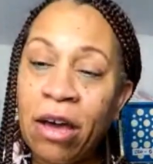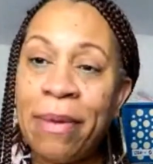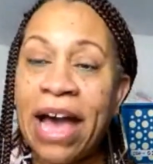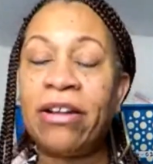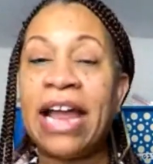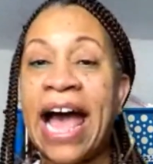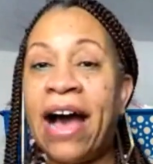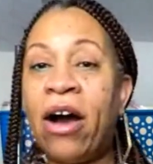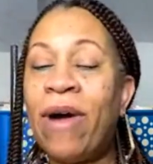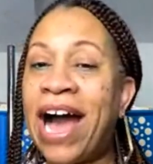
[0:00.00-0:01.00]
about
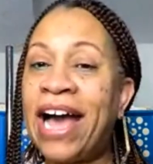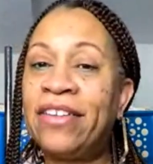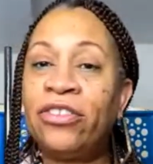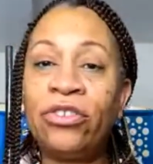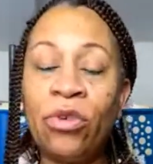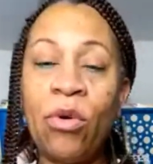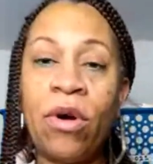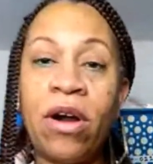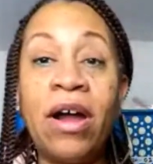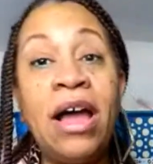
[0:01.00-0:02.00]
how I
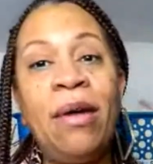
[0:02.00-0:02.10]
store